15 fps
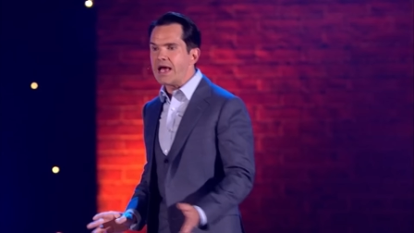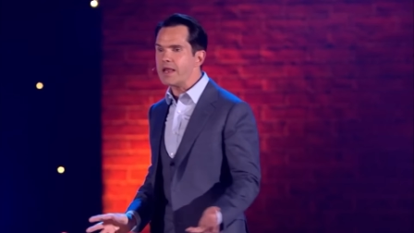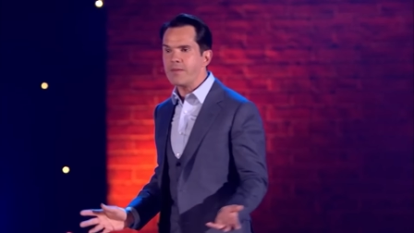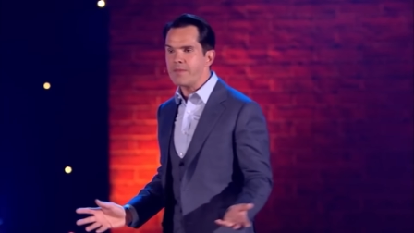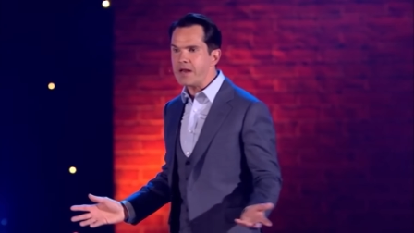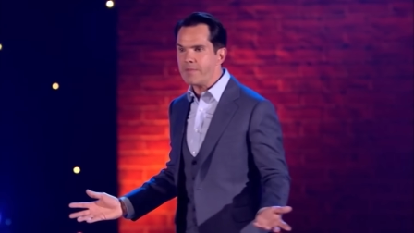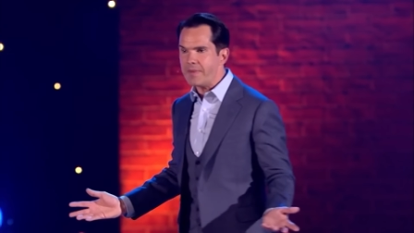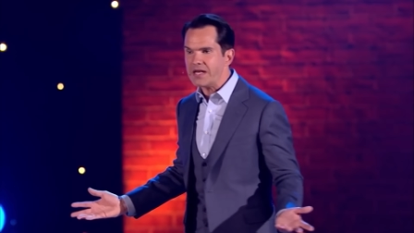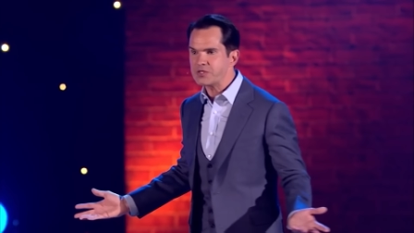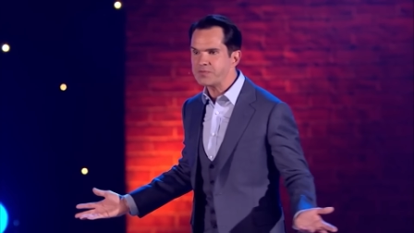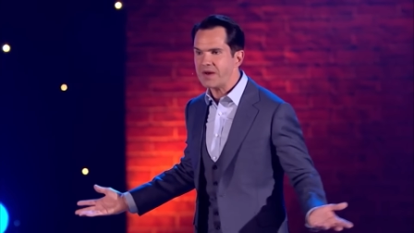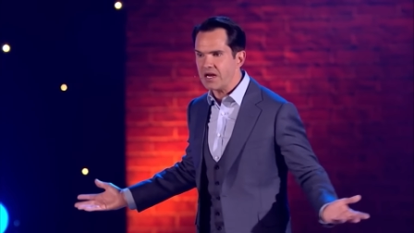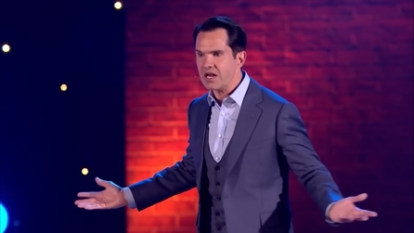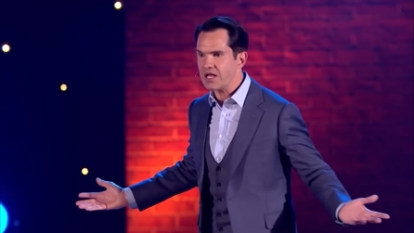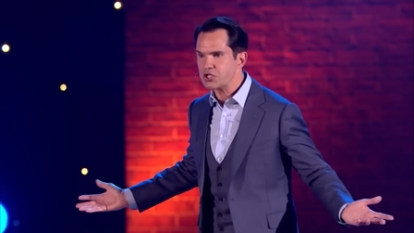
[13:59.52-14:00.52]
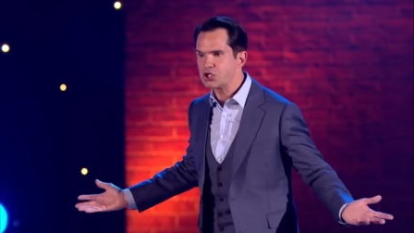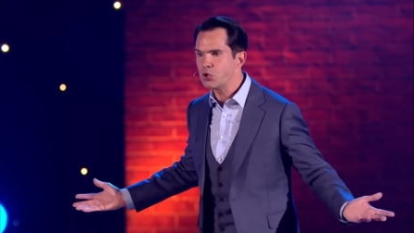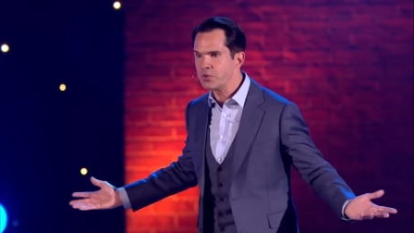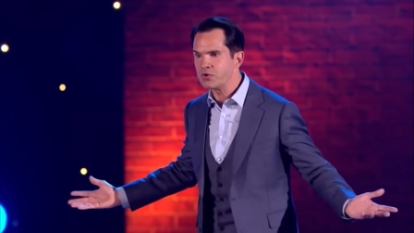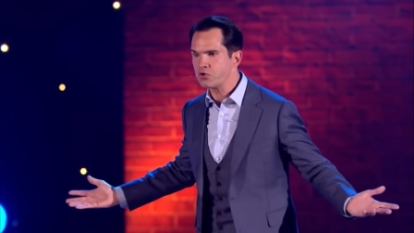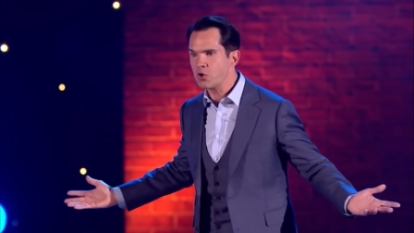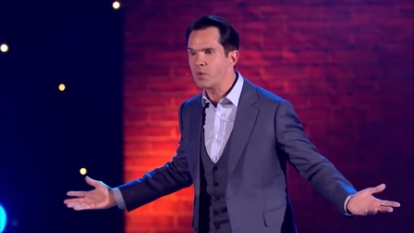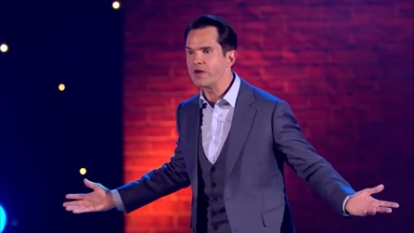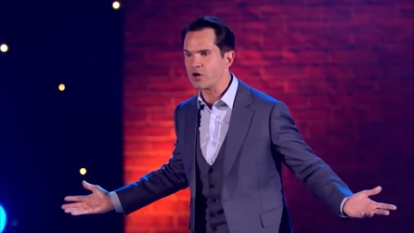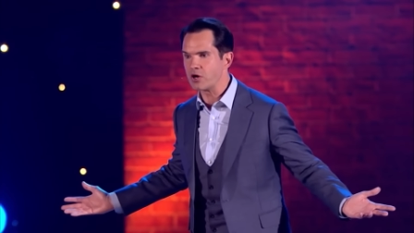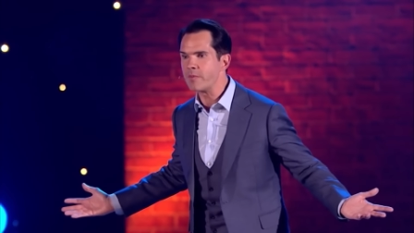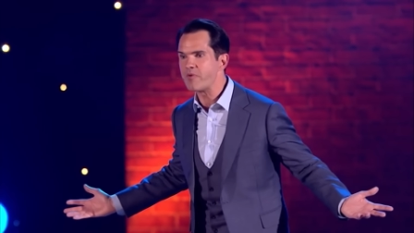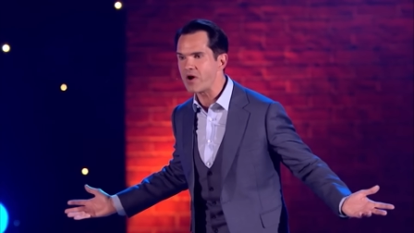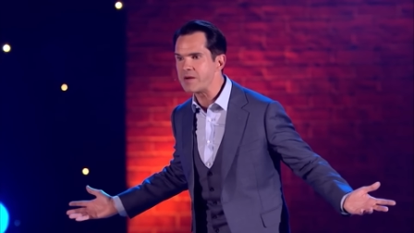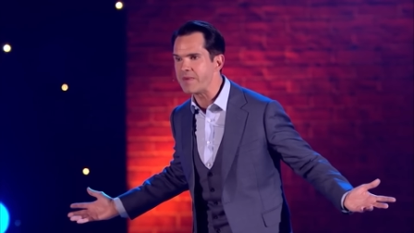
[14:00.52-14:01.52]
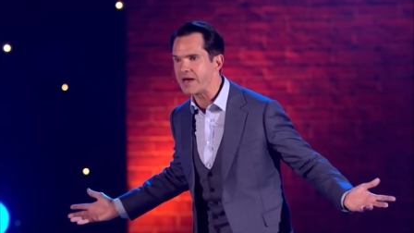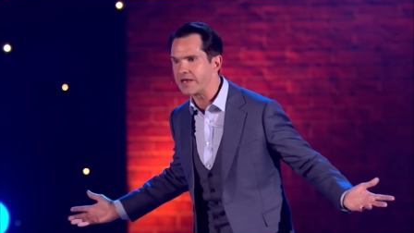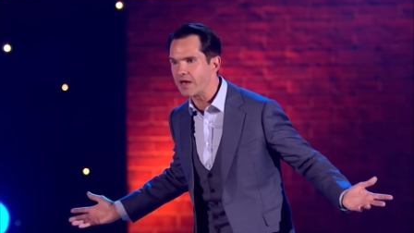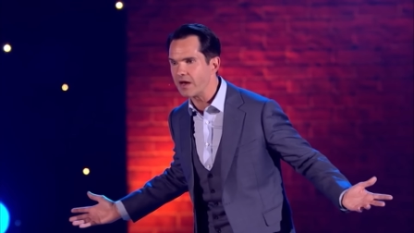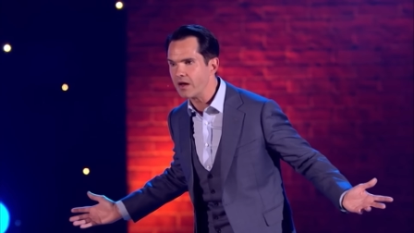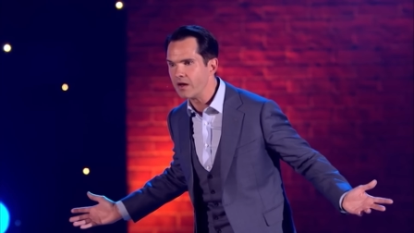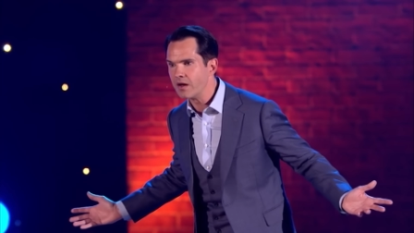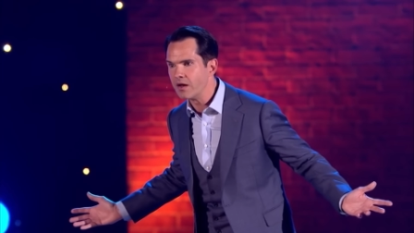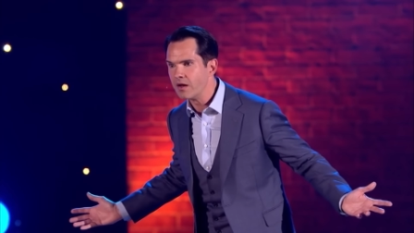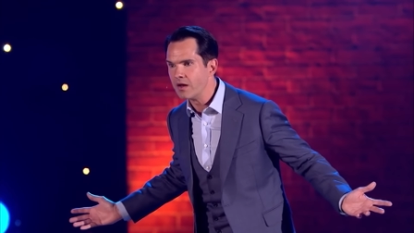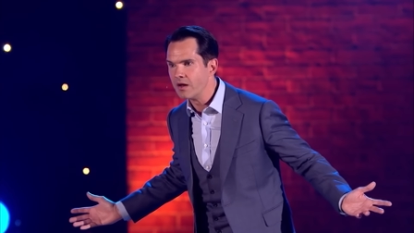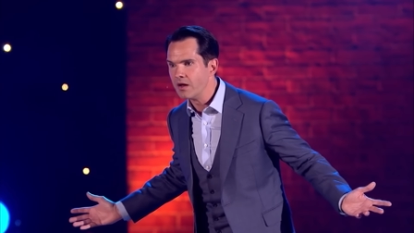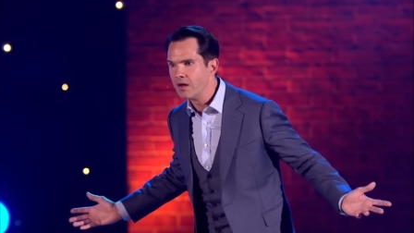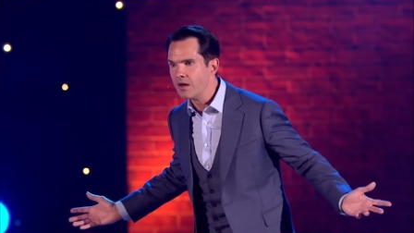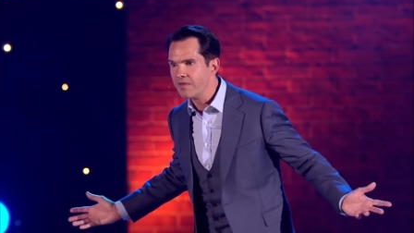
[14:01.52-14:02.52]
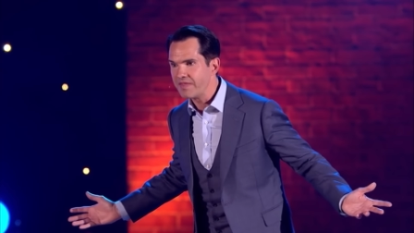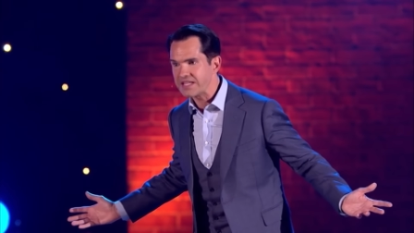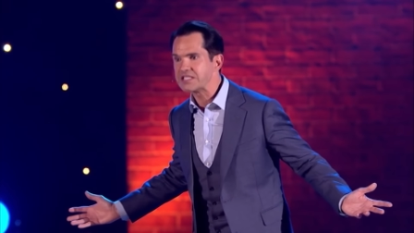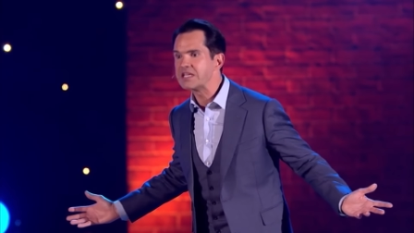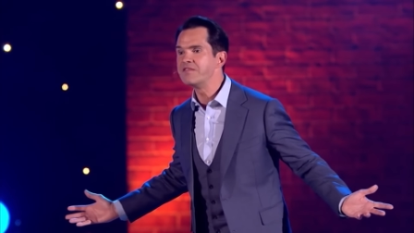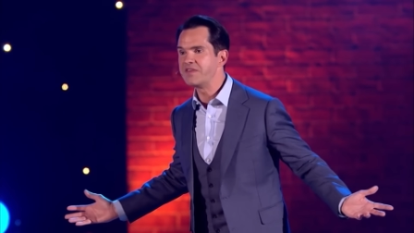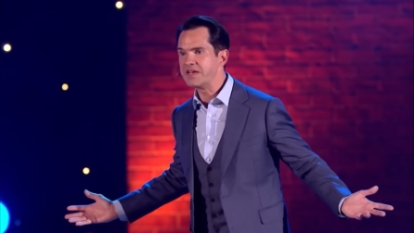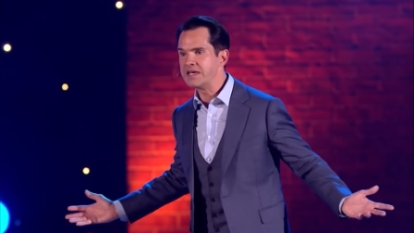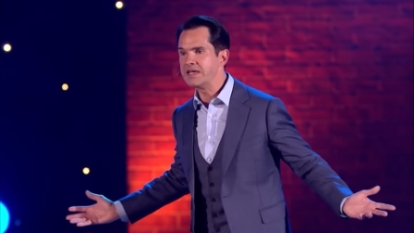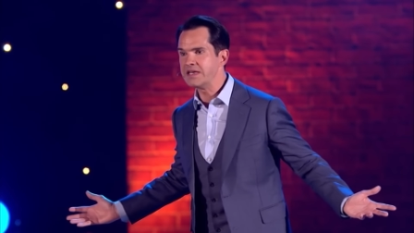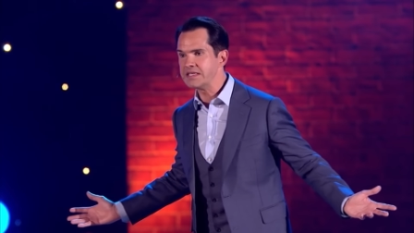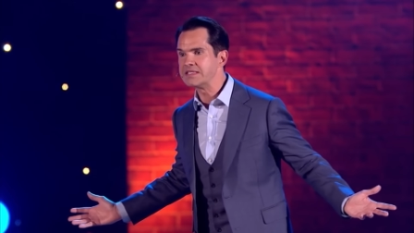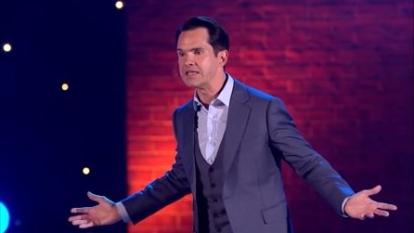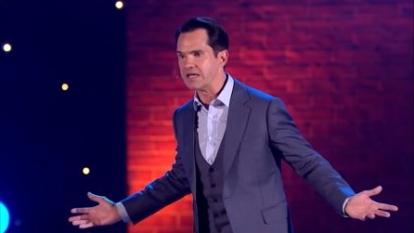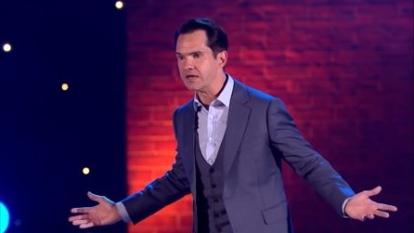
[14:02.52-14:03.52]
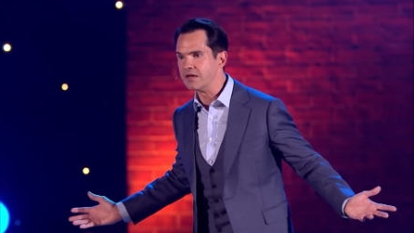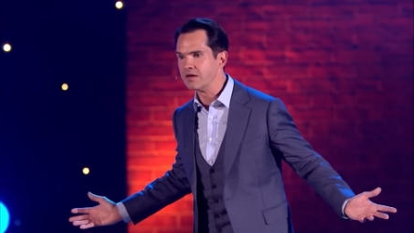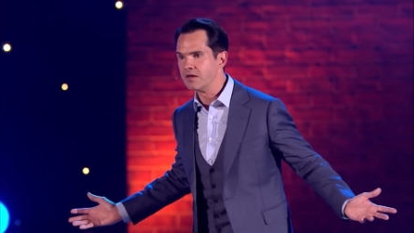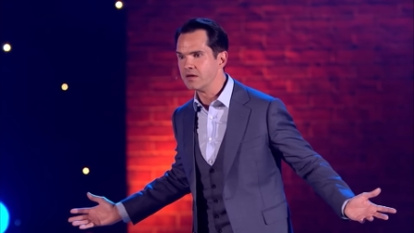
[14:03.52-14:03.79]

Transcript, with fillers: and I mean, I bet I spent like 200 quid on a bread maker. That's convenient, isn't it?